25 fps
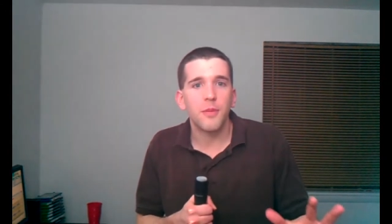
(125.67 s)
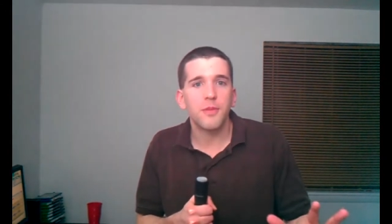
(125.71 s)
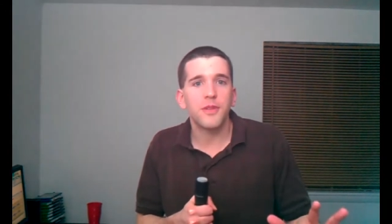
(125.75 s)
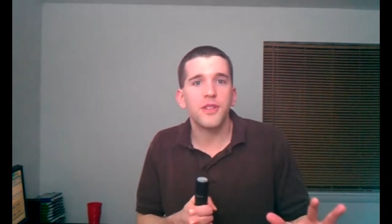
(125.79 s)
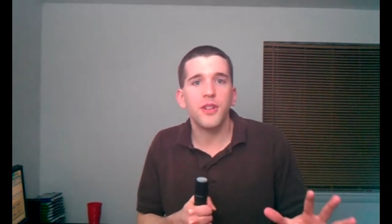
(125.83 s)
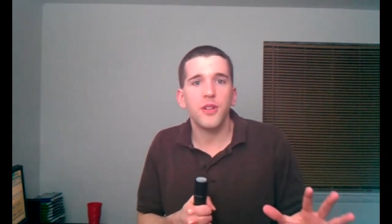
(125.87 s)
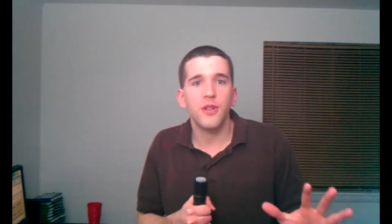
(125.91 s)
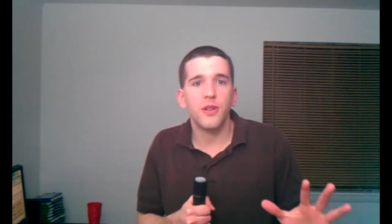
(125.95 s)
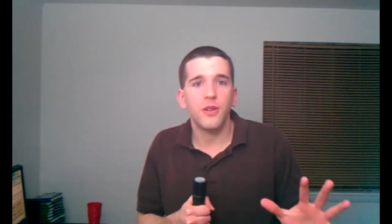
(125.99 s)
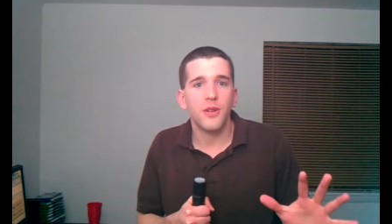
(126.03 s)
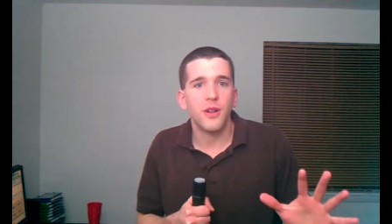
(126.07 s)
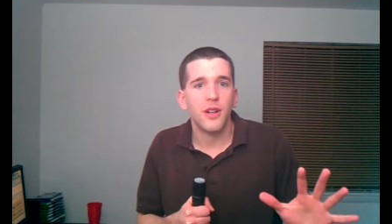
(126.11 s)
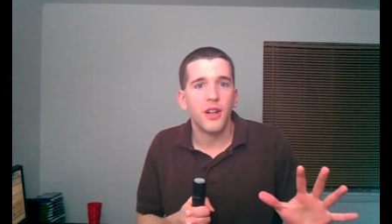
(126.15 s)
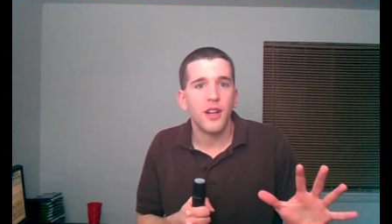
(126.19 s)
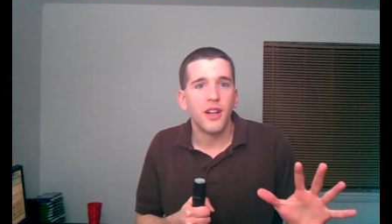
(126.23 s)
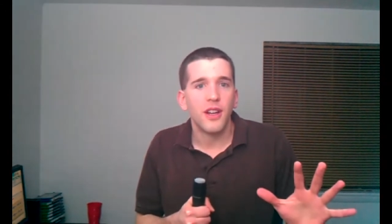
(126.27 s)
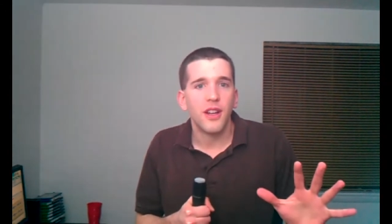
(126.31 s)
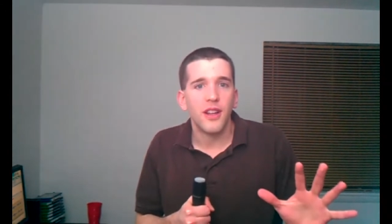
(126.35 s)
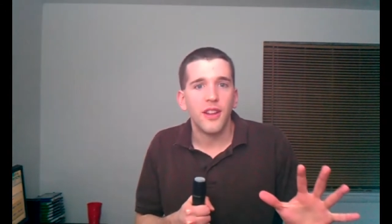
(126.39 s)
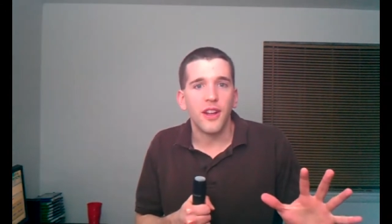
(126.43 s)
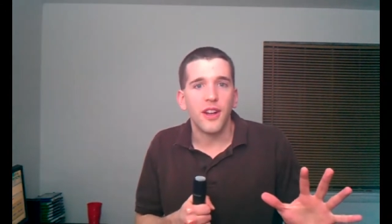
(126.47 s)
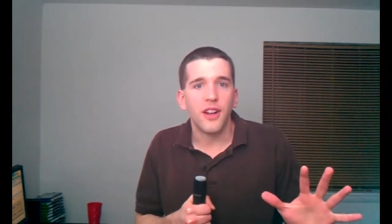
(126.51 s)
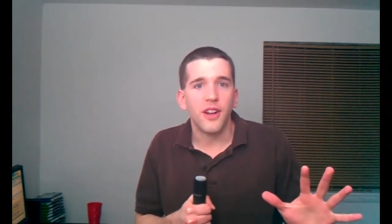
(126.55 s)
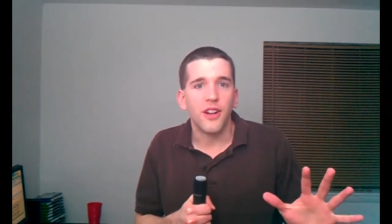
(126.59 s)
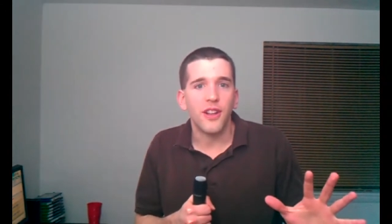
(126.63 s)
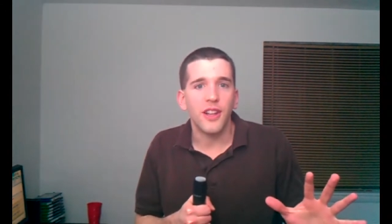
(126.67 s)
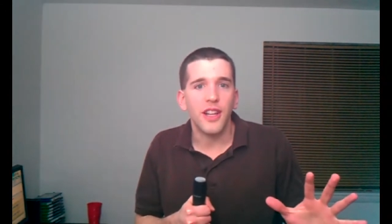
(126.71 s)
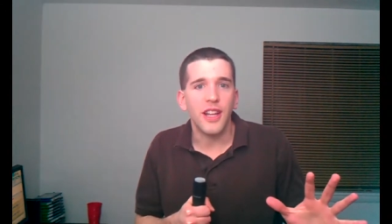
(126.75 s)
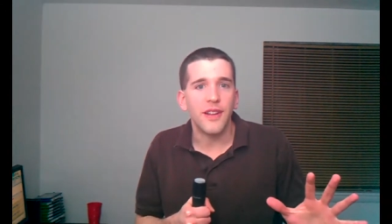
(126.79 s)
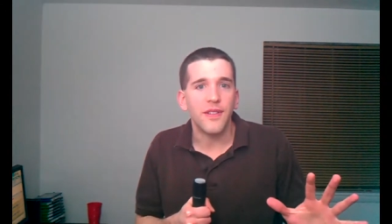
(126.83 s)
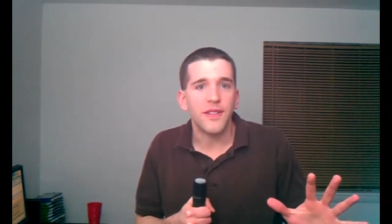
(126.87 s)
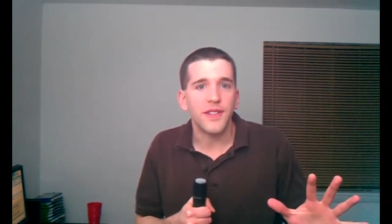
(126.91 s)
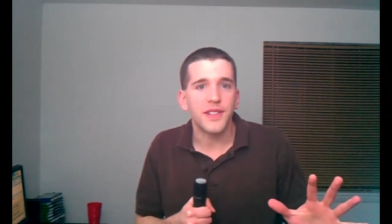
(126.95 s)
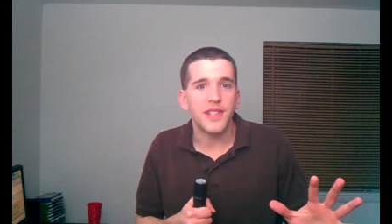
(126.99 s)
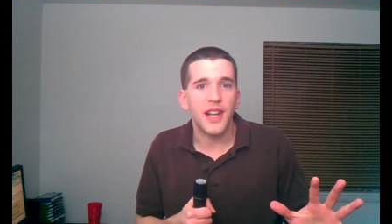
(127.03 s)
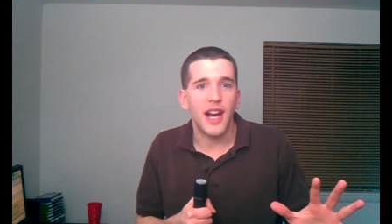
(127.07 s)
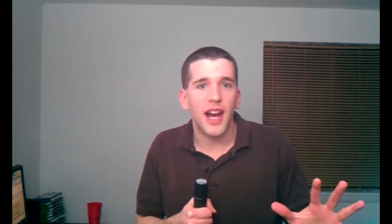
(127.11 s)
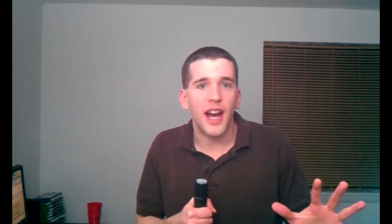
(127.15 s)
to the
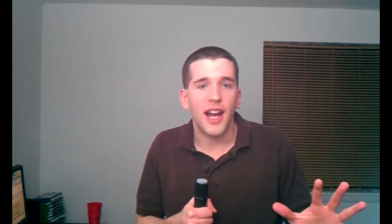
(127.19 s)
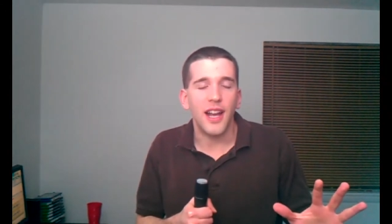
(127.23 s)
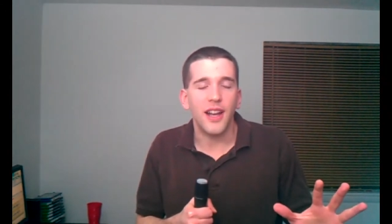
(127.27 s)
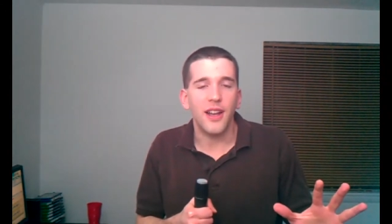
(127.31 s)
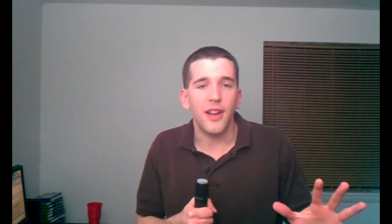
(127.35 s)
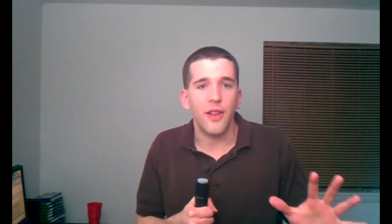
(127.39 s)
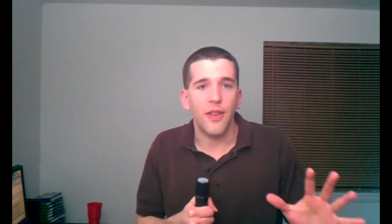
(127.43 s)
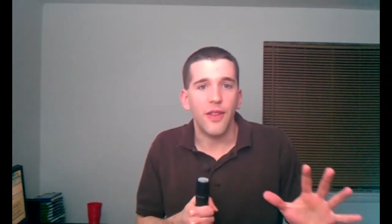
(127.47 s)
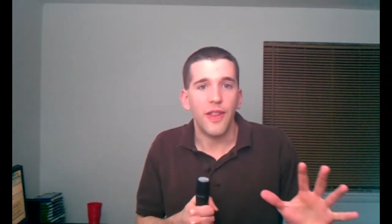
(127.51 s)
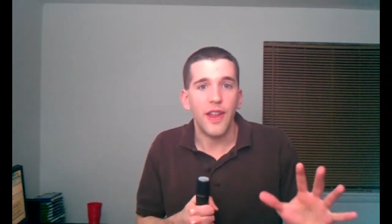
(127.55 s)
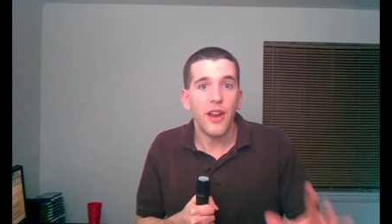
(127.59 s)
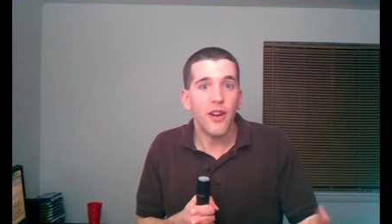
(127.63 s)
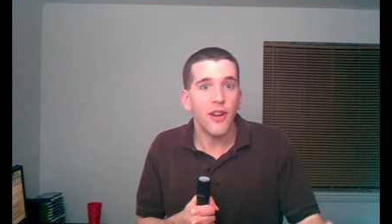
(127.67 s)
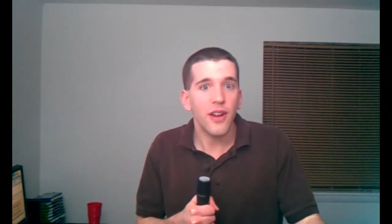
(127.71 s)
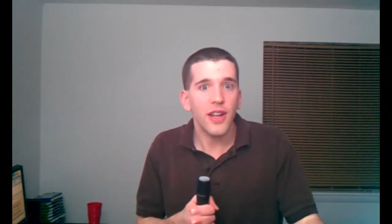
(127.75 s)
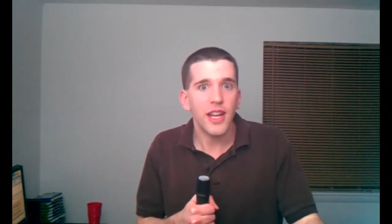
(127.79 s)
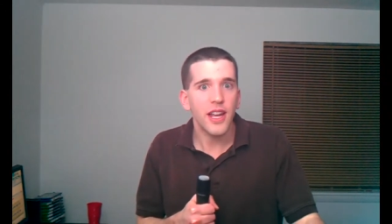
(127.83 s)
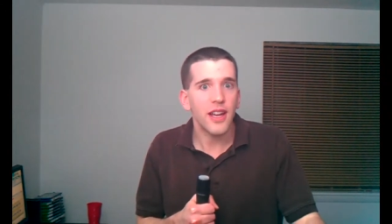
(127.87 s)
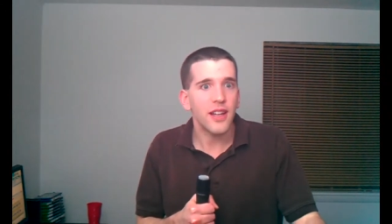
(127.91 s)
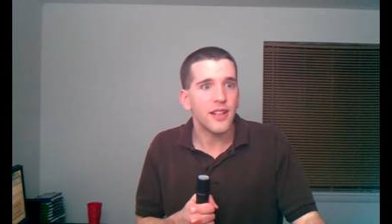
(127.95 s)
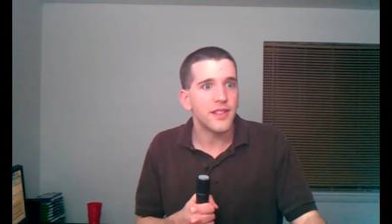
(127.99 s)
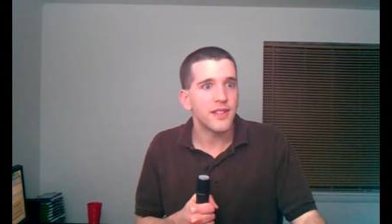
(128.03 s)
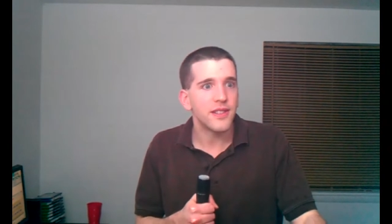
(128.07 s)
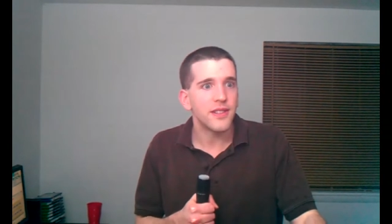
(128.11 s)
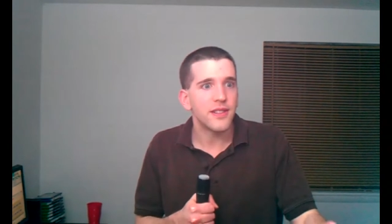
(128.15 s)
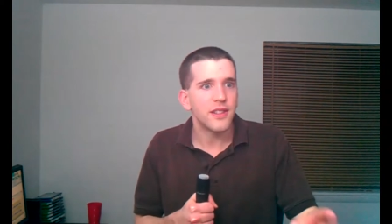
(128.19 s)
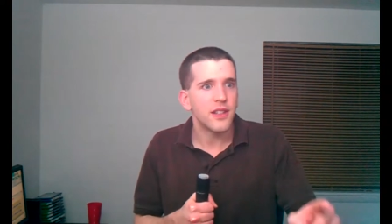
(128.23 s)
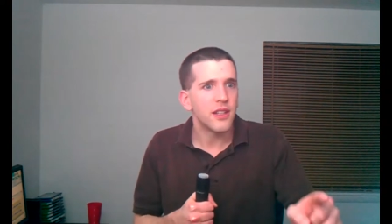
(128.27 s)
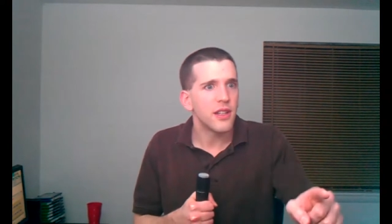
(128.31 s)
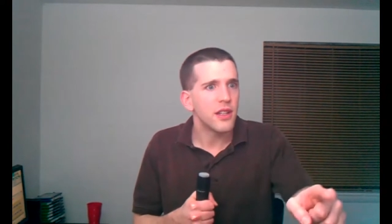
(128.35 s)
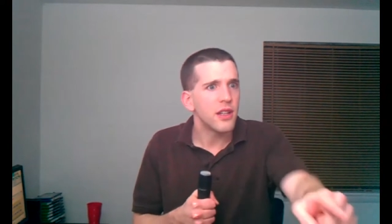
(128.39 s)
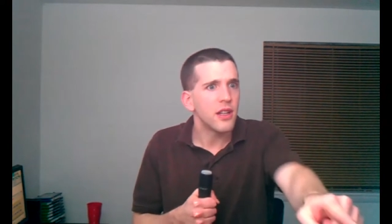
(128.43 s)
cliffside. There he is.